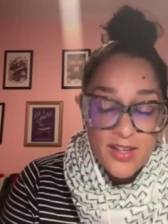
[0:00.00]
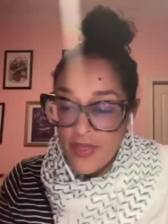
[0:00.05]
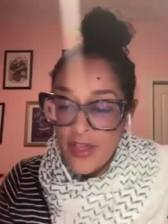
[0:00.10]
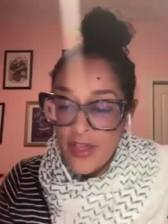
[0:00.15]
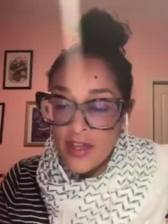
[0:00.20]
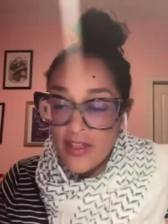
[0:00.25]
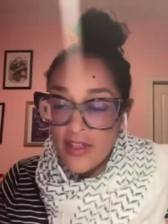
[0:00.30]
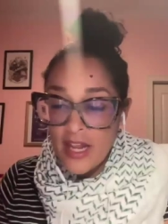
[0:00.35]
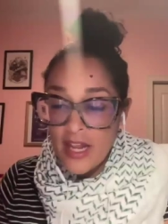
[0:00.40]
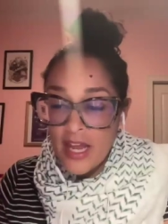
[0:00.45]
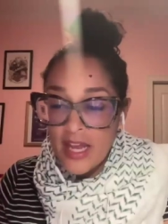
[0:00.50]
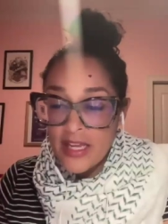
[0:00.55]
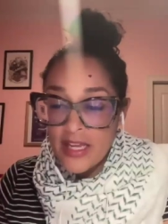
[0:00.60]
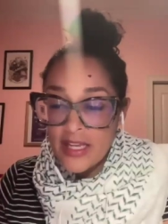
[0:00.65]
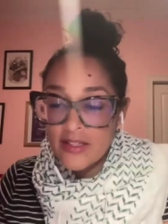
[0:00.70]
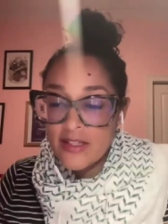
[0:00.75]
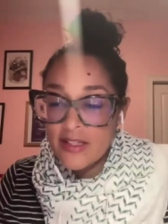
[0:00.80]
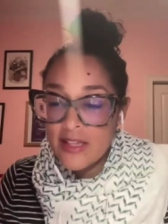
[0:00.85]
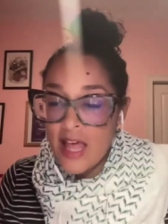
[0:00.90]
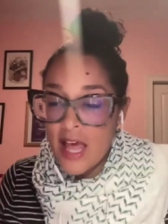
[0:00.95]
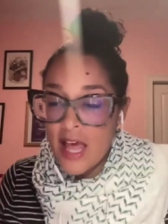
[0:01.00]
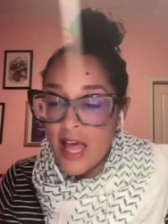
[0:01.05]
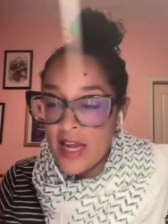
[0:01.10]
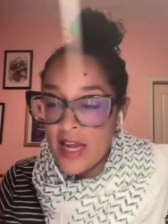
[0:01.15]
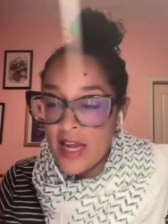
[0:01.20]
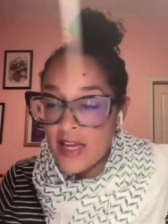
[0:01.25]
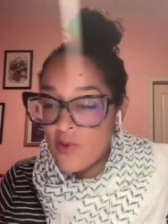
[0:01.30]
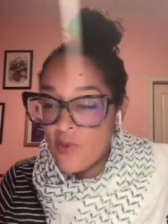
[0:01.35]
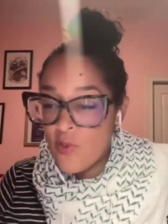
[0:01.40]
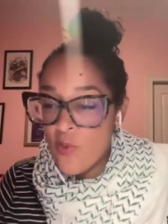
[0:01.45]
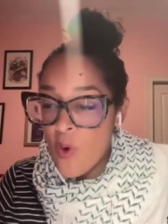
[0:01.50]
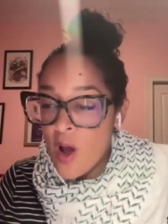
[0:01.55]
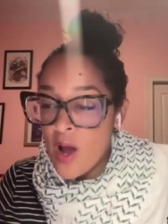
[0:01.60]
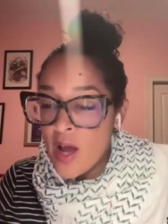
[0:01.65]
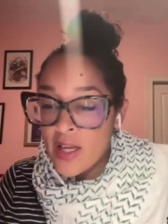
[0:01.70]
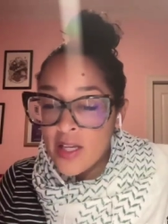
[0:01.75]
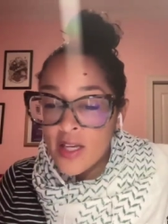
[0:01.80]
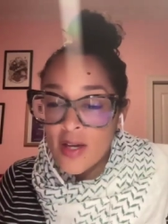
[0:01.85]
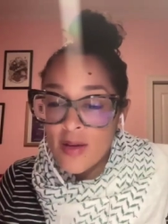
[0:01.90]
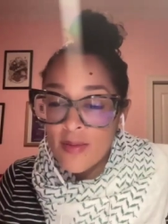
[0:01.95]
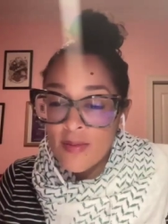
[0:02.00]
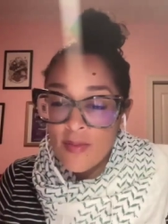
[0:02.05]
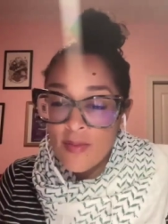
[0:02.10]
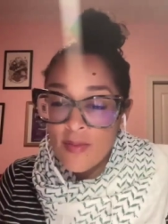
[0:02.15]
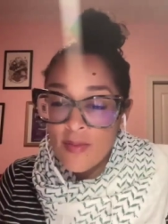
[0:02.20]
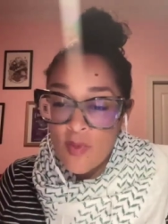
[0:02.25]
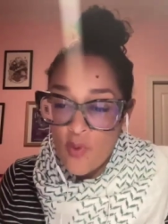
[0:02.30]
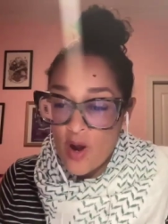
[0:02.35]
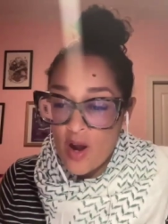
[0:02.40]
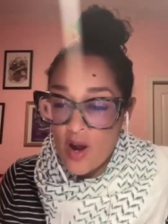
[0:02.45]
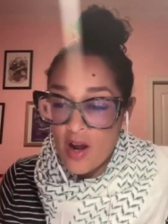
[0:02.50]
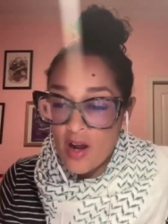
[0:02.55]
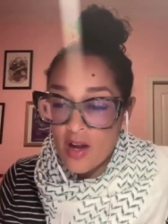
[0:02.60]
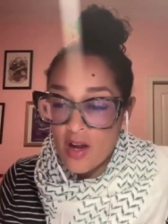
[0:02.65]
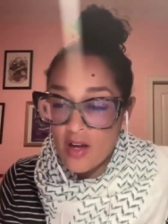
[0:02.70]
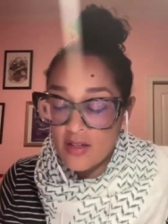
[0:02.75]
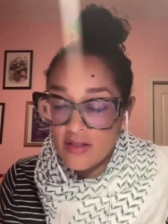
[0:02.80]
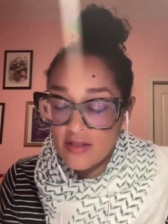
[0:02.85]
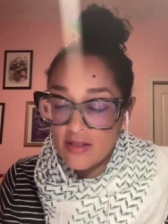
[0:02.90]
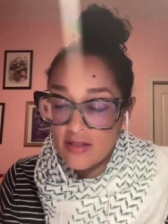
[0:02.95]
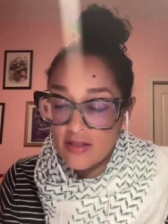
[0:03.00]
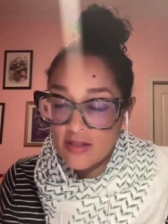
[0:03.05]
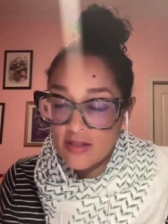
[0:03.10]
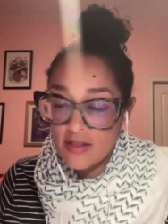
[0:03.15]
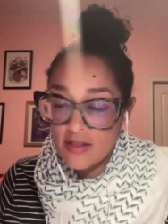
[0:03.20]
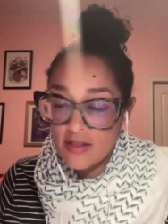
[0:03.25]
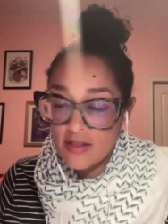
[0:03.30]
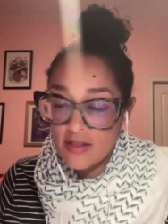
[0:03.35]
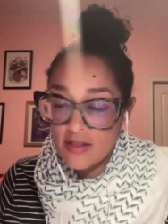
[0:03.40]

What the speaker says: I think that I can slide in one more